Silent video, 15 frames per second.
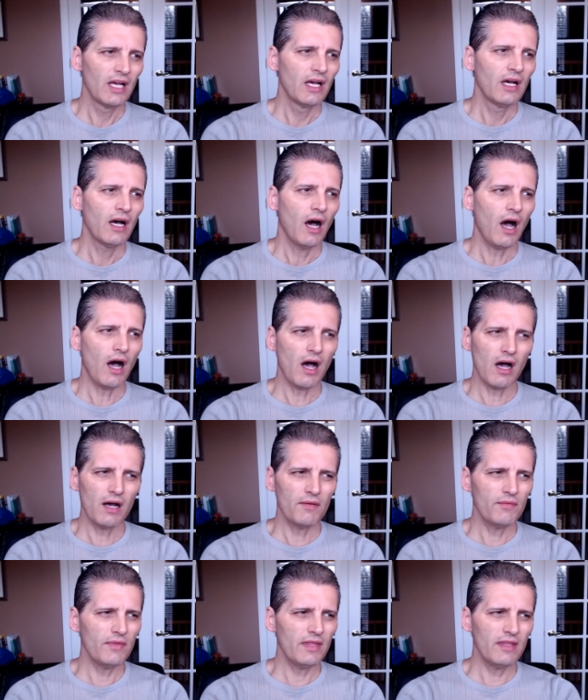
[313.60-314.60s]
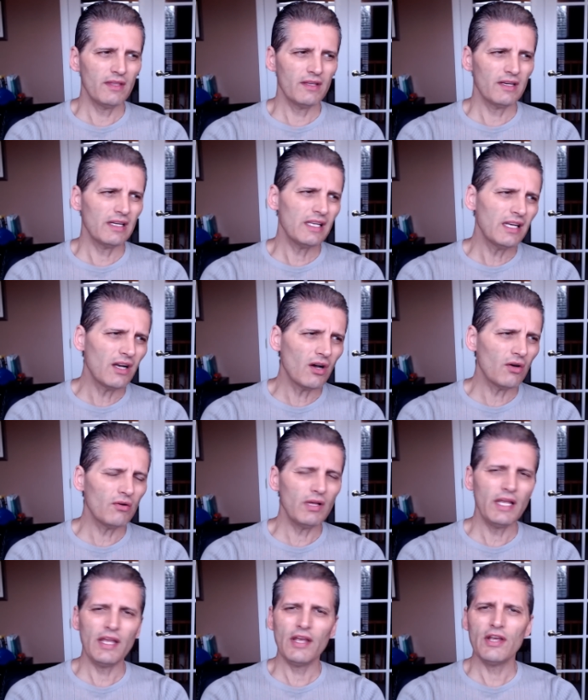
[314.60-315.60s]
Uh, you know,
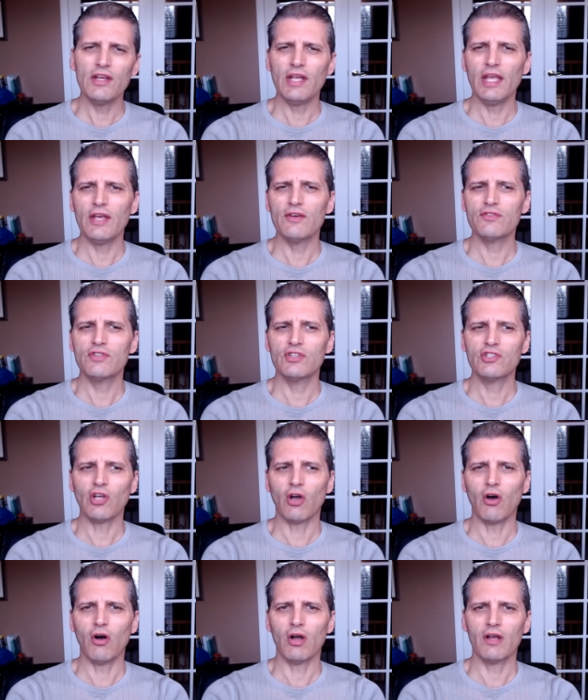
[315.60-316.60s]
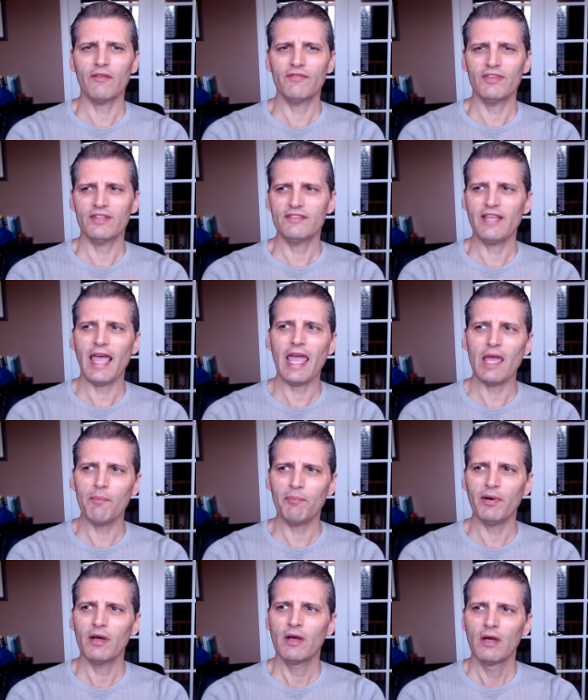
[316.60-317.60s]
he, here's the talk of the tape,
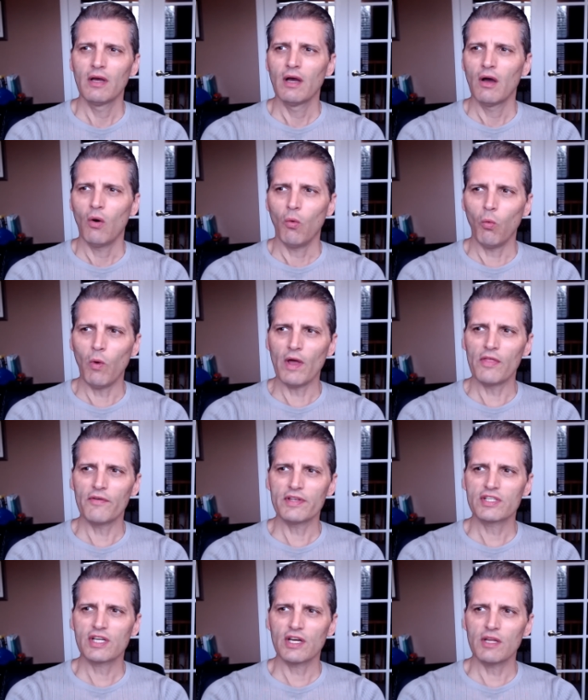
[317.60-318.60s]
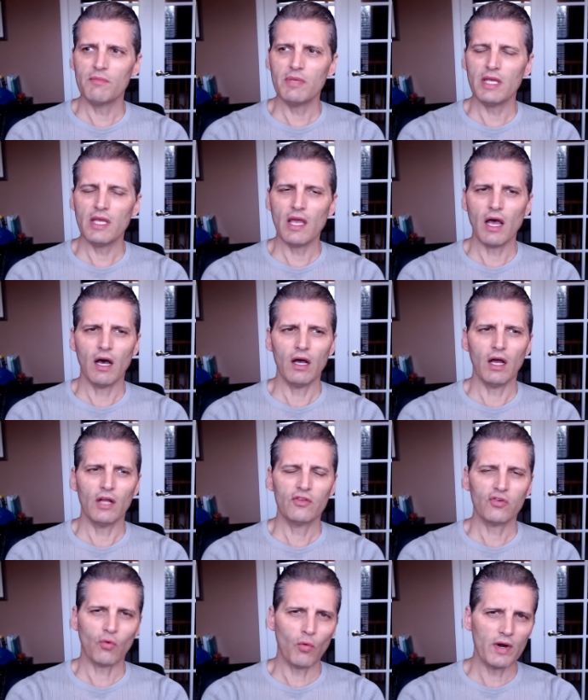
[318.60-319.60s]
whether it's going to be a, a
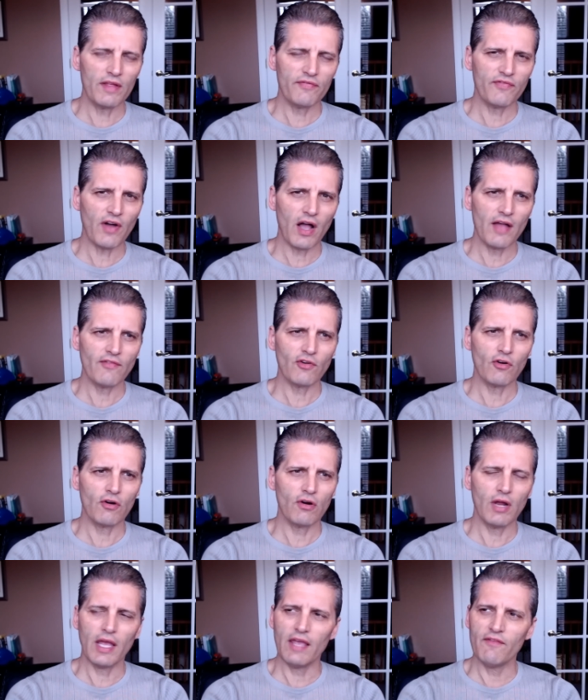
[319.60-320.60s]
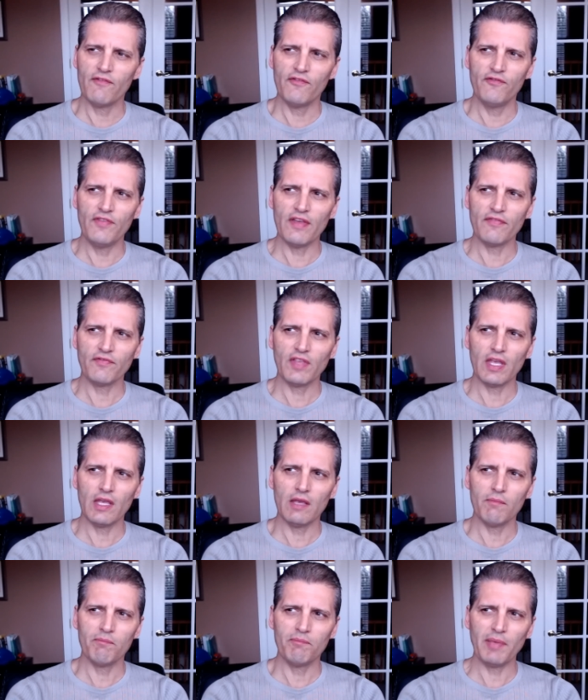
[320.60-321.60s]
twenty-five or a fifty
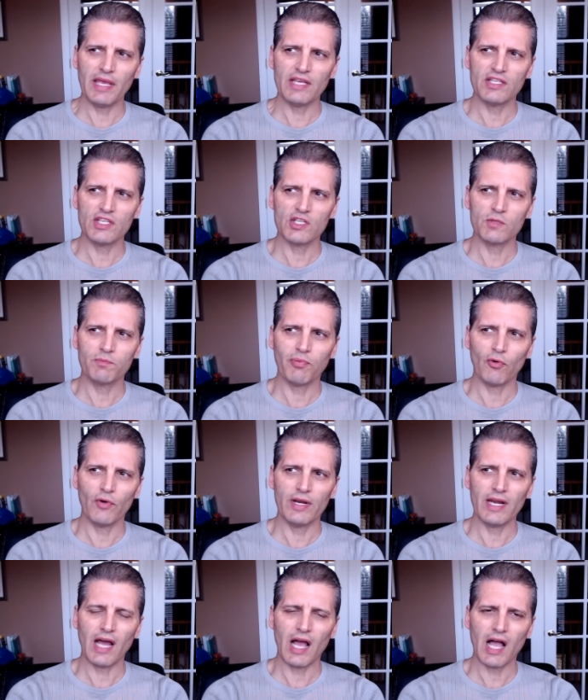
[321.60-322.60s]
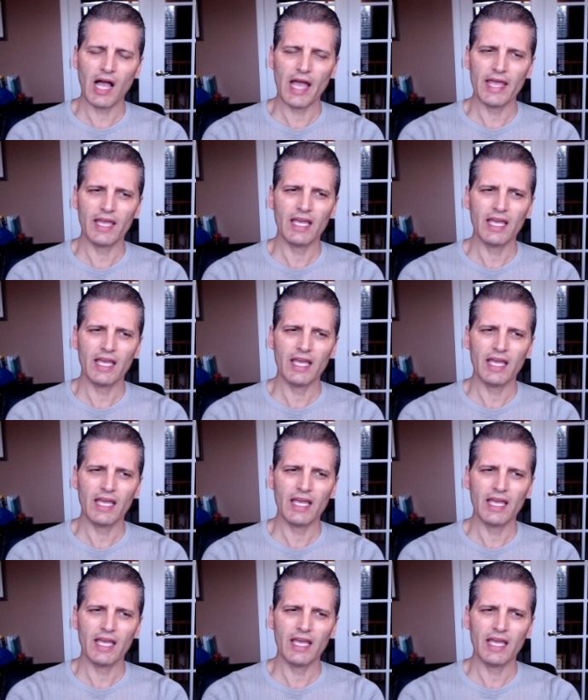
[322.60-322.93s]
basis point hike.